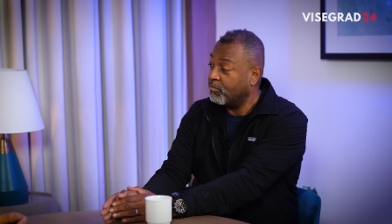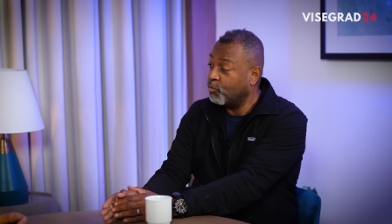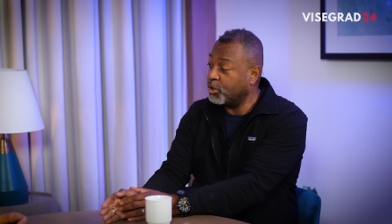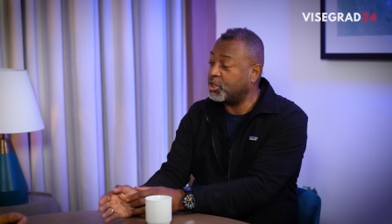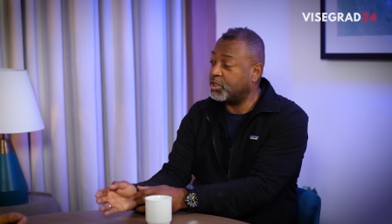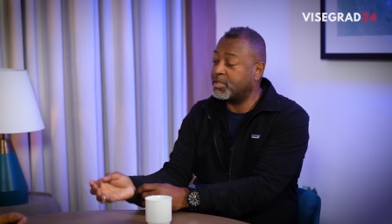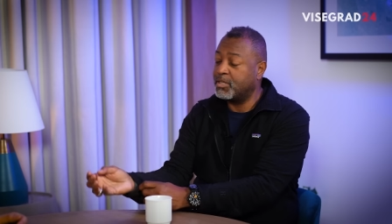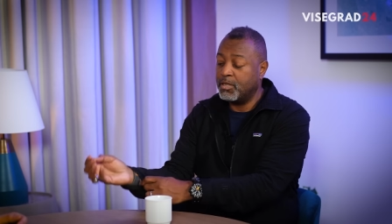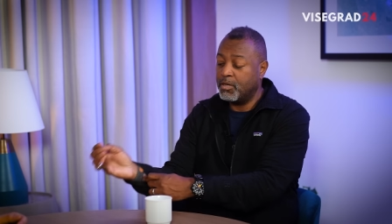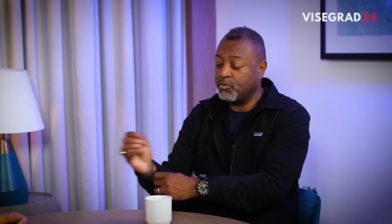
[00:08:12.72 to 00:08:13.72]
which
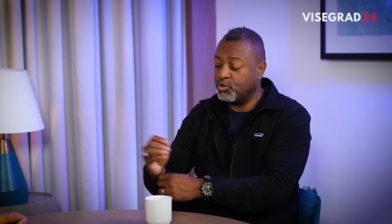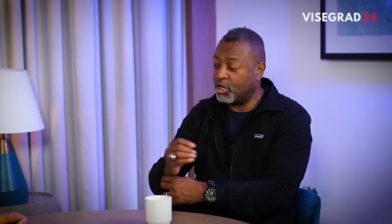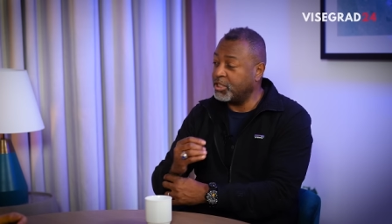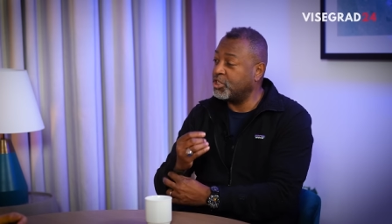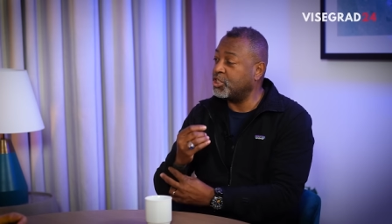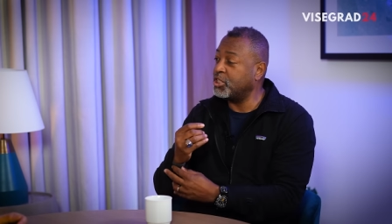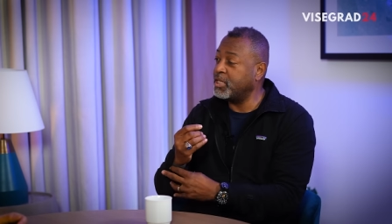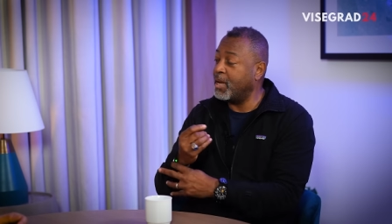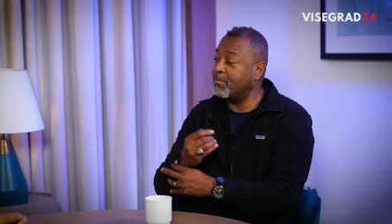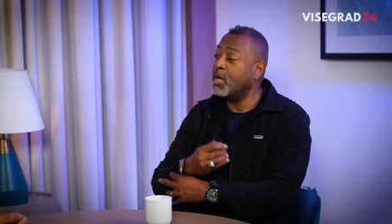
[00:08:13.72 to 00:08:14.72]
transitioned
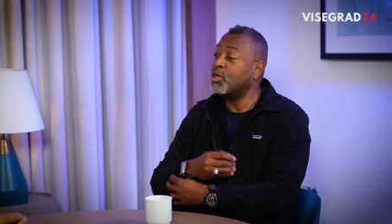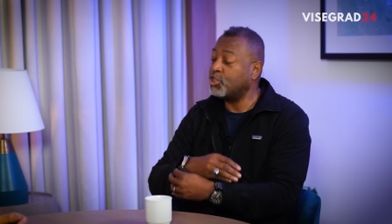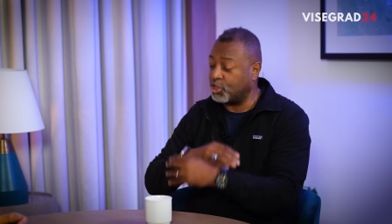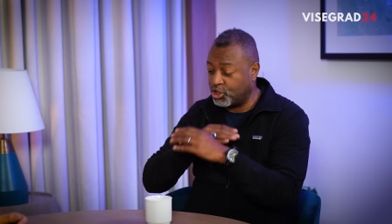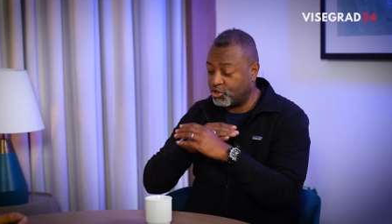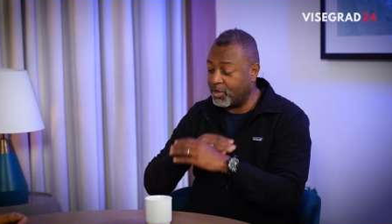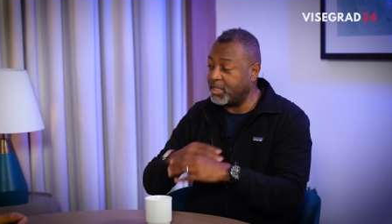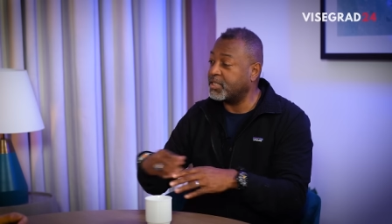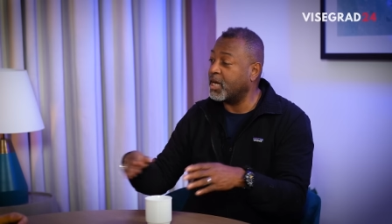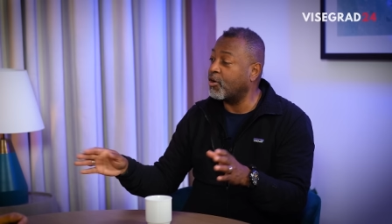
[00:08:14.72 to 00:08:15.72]
them to
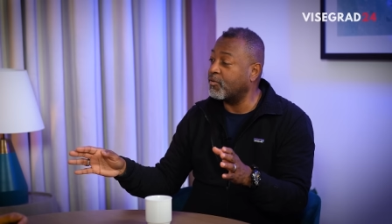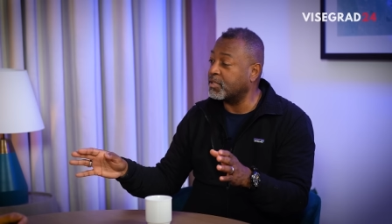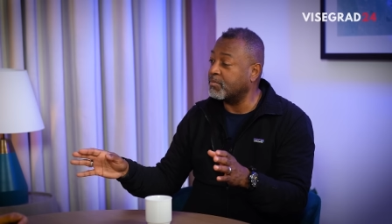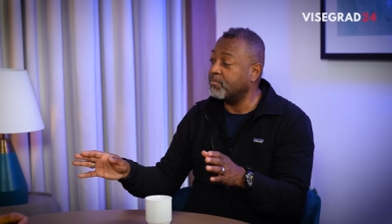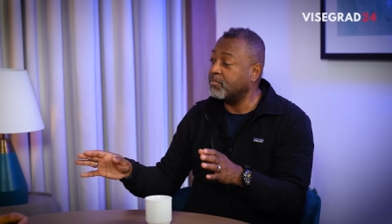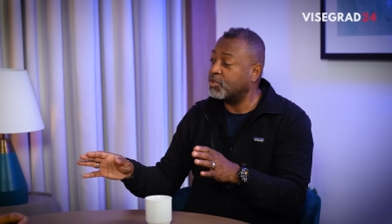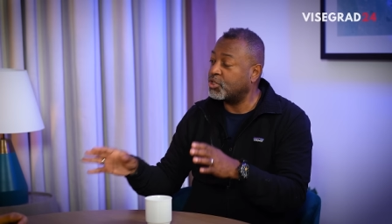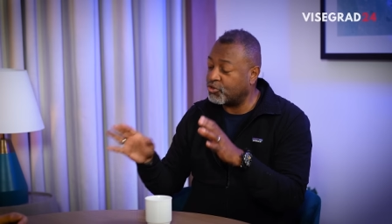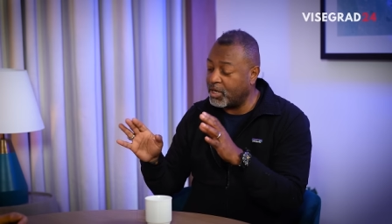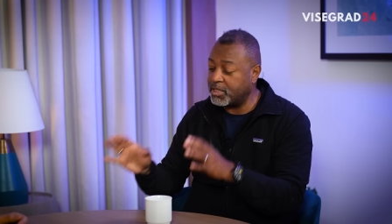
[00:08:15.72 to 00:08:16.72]
straight terrorism, yeah.
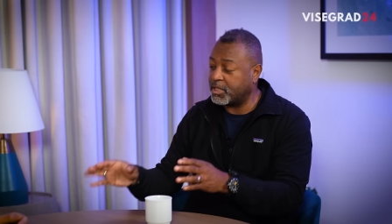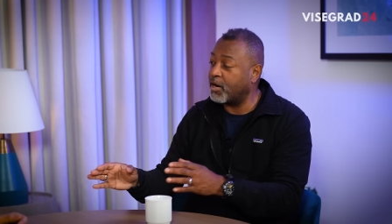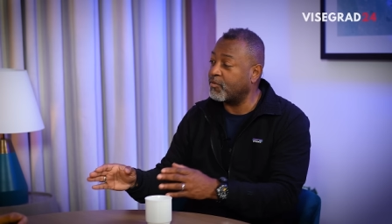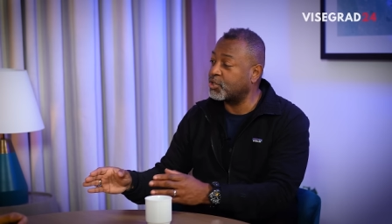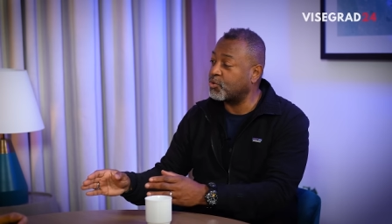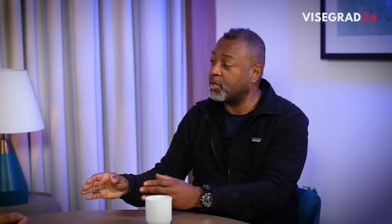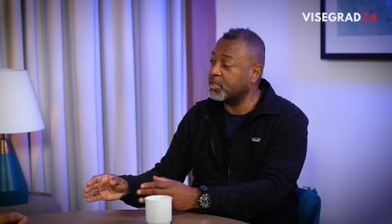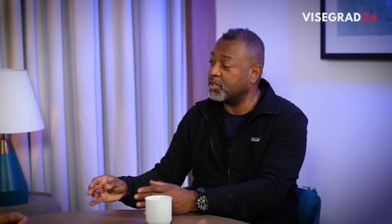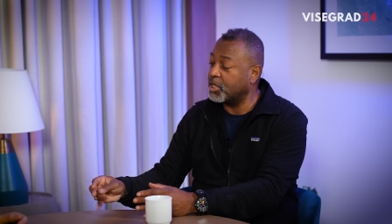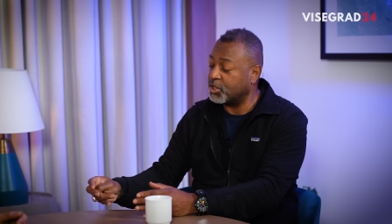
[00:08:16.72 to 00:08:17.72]
straight terrorist
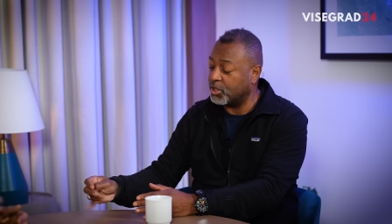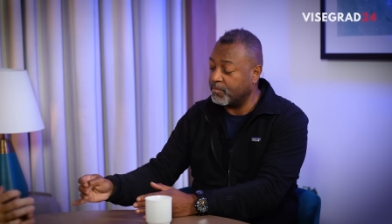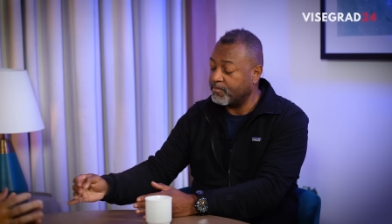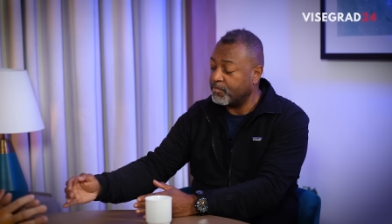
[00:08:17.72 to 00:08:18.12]
organization.